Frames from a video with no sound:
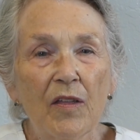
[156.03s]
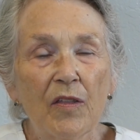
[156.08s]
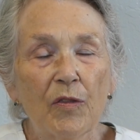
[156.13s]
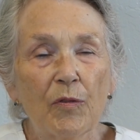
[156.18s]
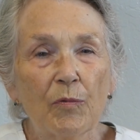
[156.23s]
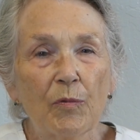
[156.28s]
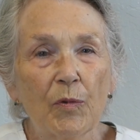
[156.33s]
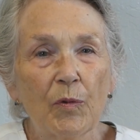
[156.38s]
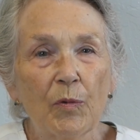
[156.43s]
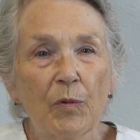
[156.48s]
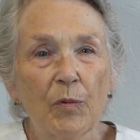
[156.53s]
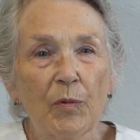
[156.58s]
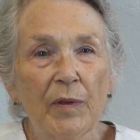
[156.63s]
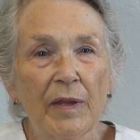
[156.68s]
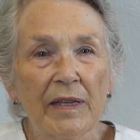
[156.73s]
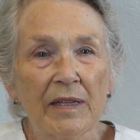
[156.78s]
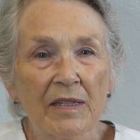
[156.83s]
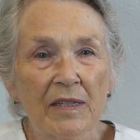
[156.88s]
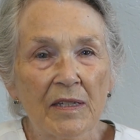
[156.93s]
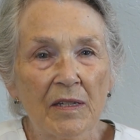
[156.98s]
through
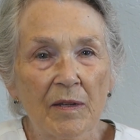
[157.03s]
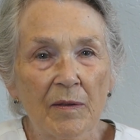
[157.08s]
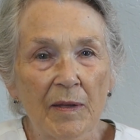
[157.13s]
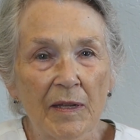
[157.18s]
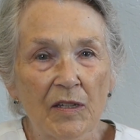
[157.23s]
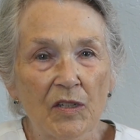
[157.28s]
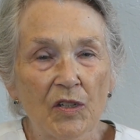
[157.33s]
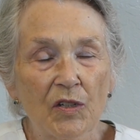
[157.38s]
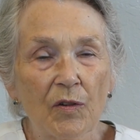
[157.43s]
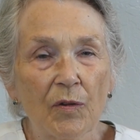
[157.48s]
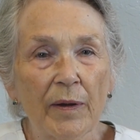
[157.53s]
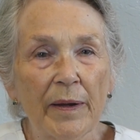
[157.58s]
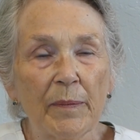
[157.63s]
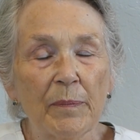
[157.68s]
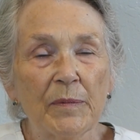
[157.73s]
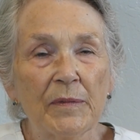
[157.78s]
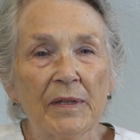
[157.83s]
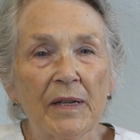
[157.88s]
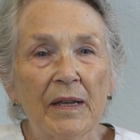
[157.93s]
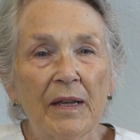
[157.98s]
this
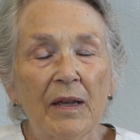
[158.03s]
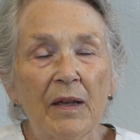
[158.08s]
script,